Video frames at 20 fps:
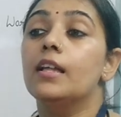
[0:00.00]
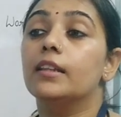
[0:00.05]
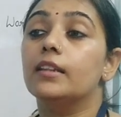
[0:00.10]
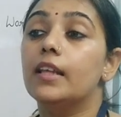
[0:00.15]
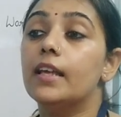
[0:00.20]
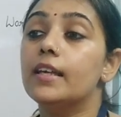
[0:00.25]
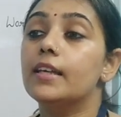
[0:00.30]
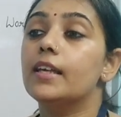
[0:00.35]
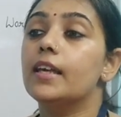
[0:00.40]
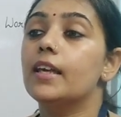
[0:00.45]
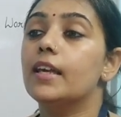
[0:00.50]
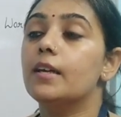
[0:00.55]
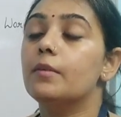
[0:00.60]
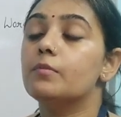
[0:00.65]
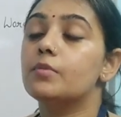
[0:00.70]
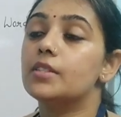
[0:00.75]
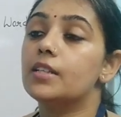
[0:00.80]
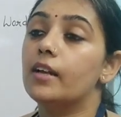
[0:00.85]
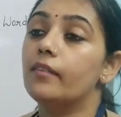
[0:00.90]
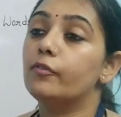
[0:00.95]
thinking
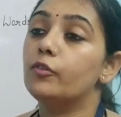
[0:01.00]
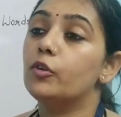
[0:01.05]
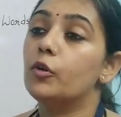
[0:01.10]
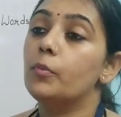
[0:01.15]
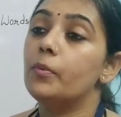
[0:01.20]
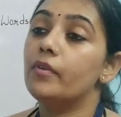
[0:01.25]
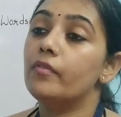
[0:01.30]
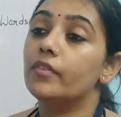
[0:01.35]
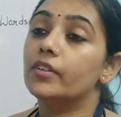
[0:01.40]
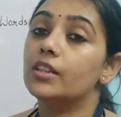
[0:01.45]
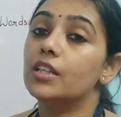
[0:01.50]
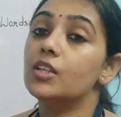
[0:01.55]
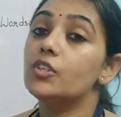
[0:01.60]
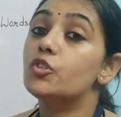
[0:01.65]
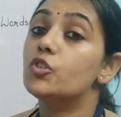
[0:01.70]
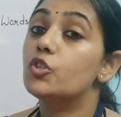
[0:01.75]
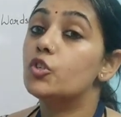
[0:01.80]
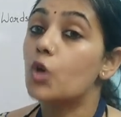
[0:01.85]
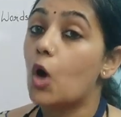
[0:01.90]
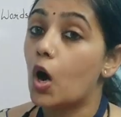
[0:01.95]
himself to be with
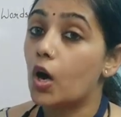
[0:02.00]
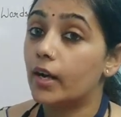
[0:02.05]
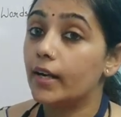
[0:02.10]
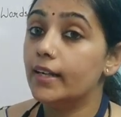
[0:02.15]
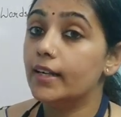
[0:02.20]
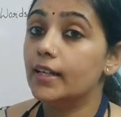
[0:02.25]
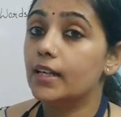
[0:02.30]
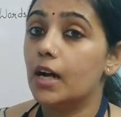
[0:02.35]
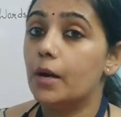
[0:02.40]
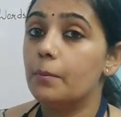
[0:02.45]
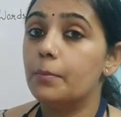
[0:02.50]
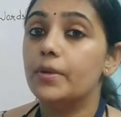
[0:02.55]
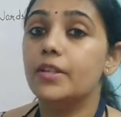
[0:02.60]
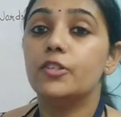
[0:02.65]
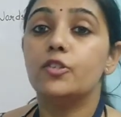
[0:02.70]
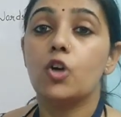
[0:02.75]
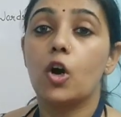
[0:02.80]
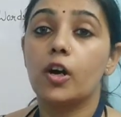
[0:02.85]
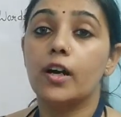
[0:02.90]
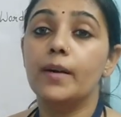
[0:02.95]
a jocund company.
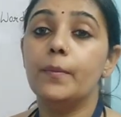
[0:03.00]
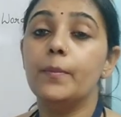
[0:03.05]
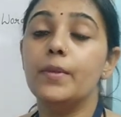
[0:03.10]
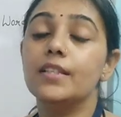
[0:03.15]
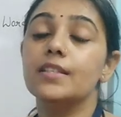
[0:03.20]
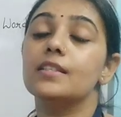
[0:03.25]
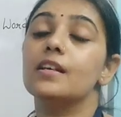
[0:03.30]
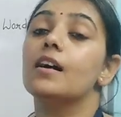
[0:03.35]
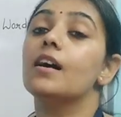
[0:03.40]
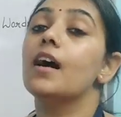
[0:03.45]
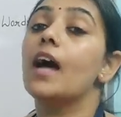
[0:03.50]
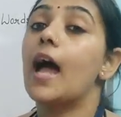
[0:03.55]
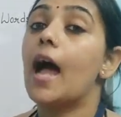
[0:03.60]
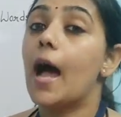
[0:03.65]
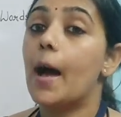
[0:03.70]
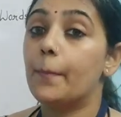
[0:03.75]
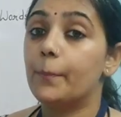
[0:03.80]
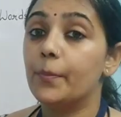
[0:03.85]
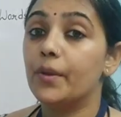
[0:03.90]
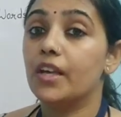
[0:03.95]
Jocund means a
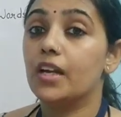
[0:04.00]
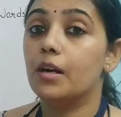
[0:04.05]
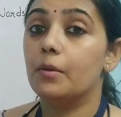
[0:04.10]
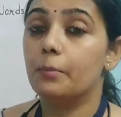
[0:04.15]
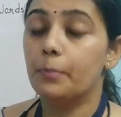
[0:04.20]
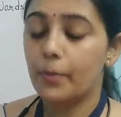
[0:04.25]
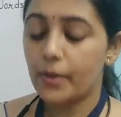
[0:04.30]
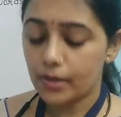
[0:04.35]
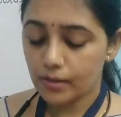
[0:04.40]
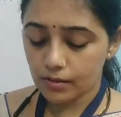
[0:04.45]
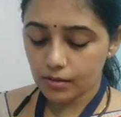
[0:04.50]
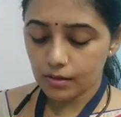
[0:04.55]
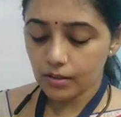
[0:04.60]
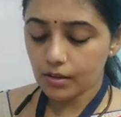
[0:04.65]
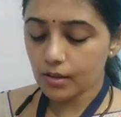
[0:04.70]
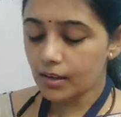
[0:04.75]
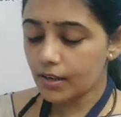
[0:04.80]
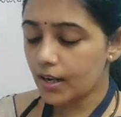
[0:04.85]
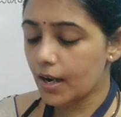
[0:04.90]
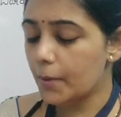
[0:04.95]
happy
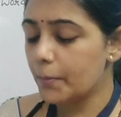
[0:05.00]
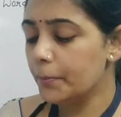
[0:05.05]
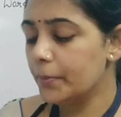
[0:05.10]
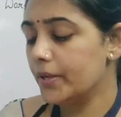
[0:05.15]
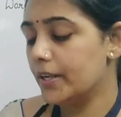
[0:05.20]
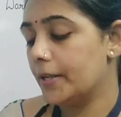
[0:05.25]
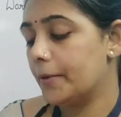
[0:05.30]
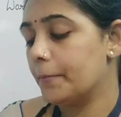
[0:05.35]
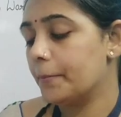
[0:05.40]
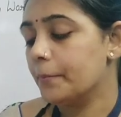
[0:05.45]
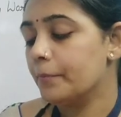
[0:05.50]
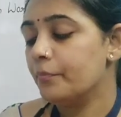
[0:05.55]
company.